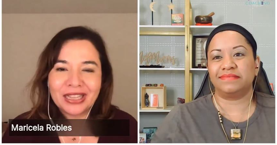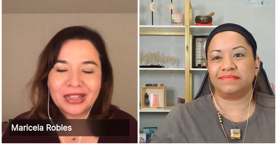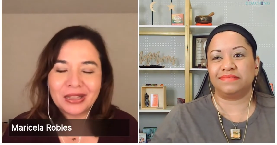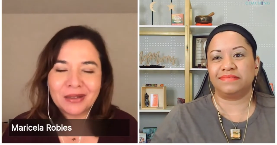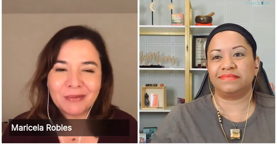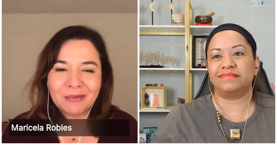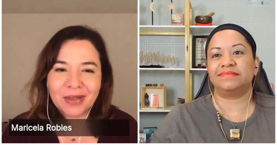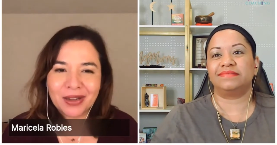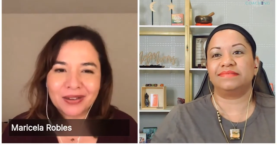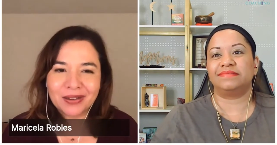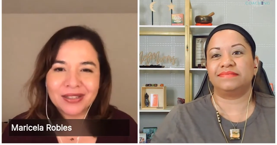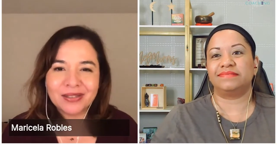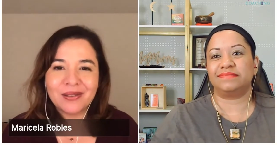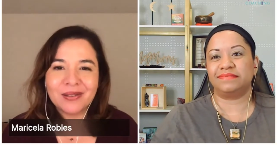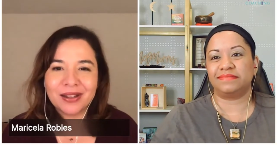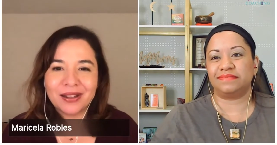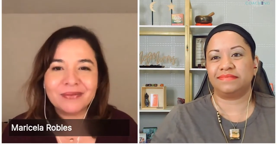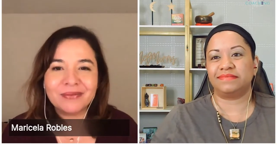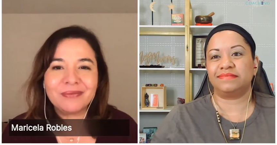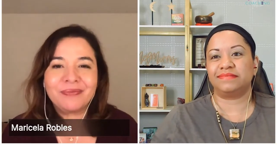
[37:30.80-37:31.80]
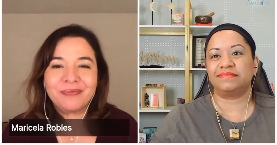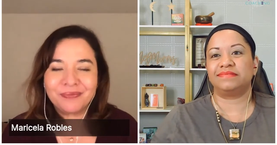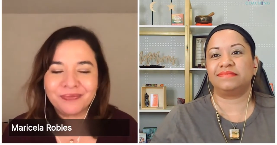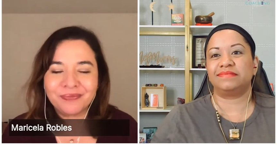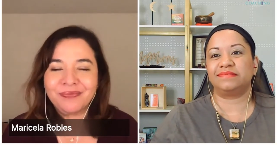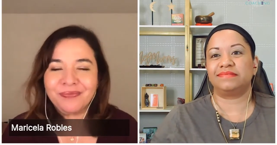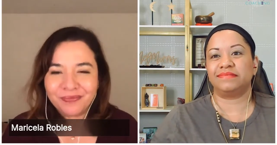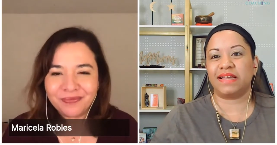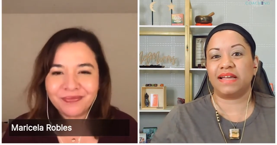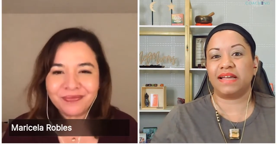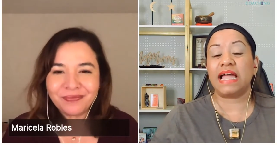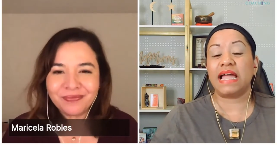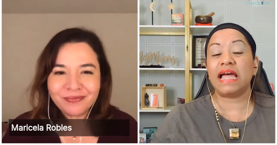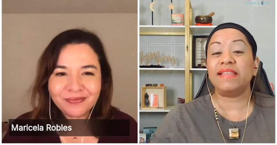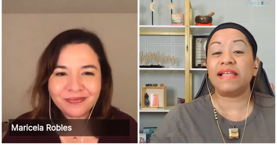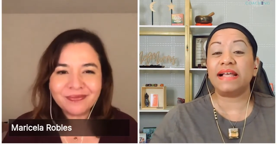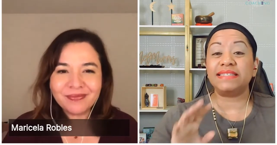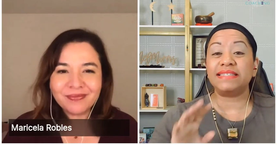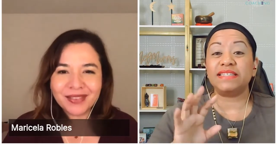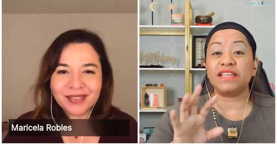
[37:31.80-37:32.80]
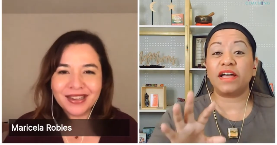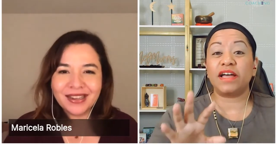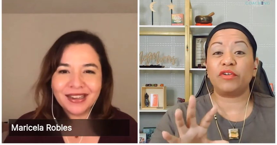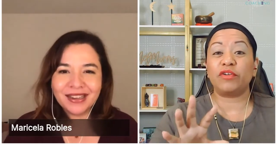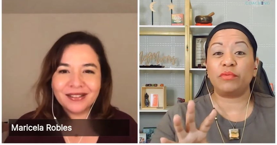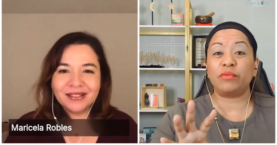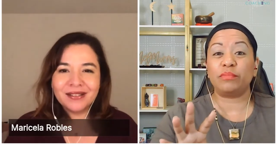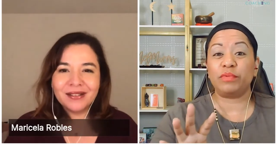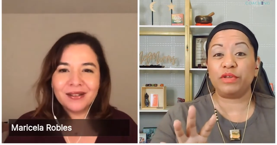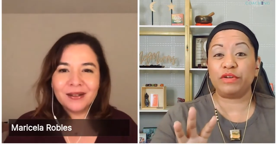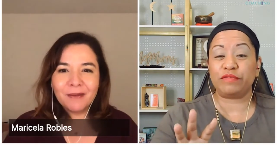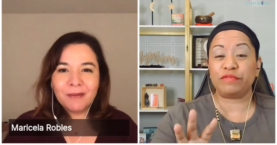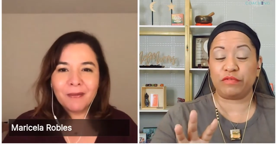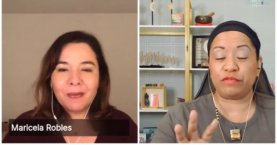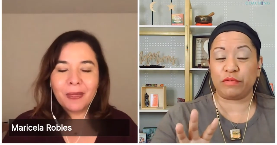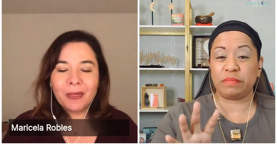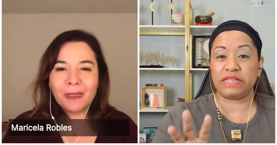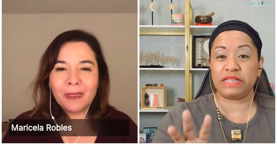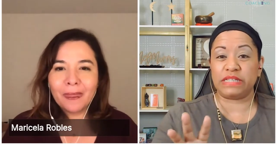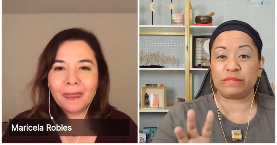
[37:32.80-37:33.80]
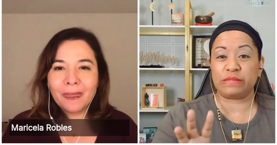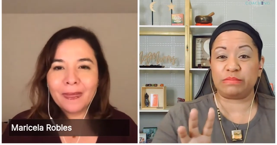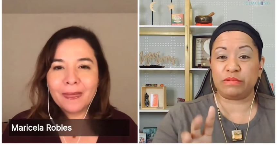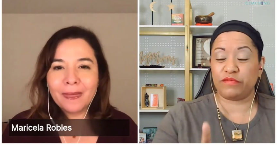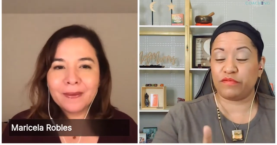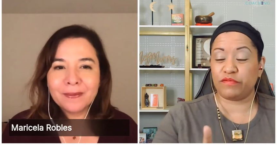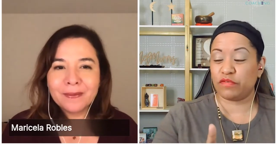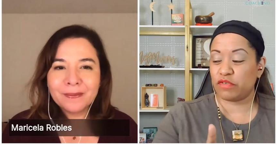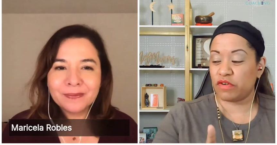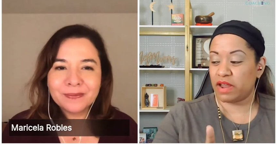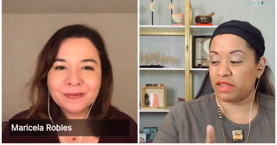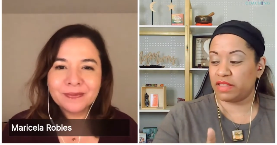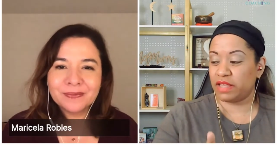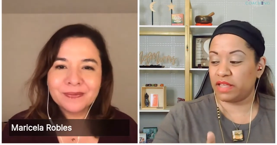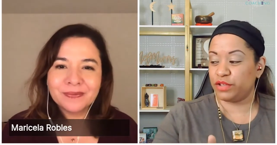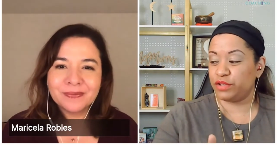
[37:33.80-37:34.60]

Speaker 1: them out as well.
Speaker 2: Yeah. And that's the other beautiful piece before I let you